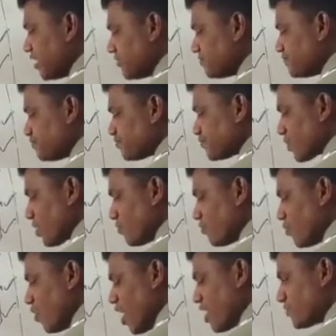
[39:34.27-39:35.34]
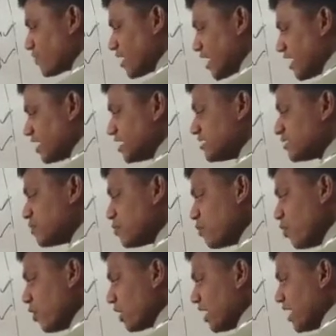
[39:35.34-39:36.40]
If flow of current is
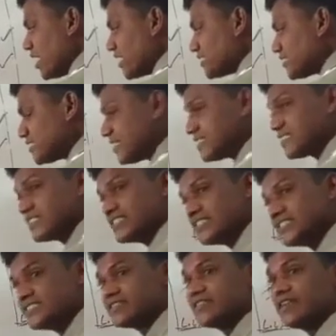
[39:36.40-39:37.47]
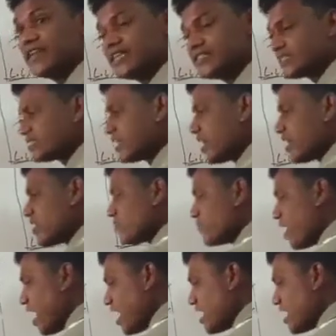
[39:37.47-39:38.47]
more, resistance is less. If